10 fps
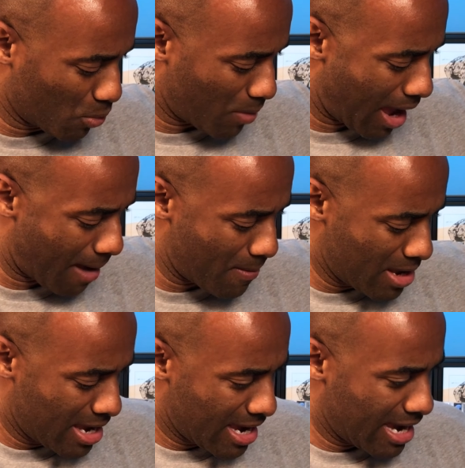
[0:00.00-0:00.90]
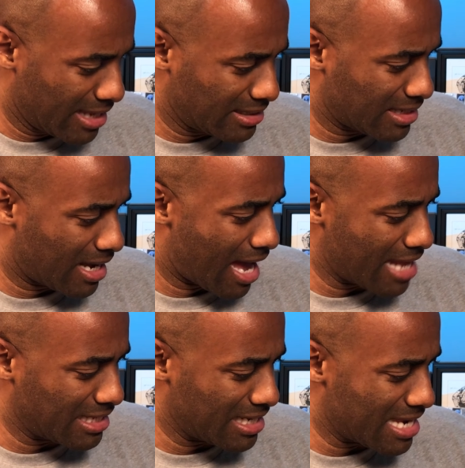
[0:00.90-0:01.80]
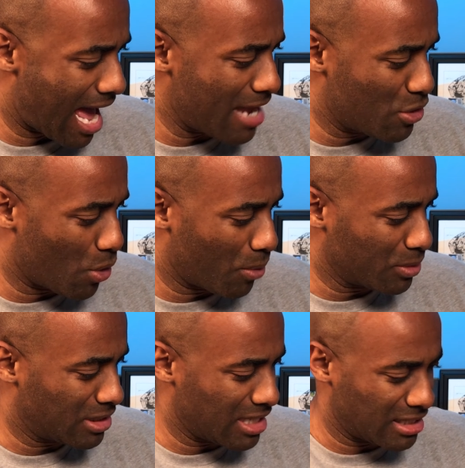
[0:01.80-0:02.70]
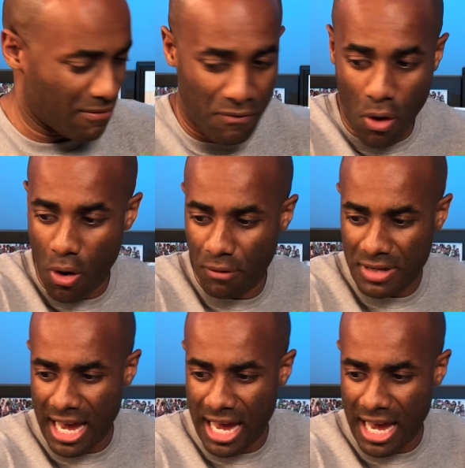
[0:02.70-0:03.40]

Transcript: wrap, and I did not know it was this involved.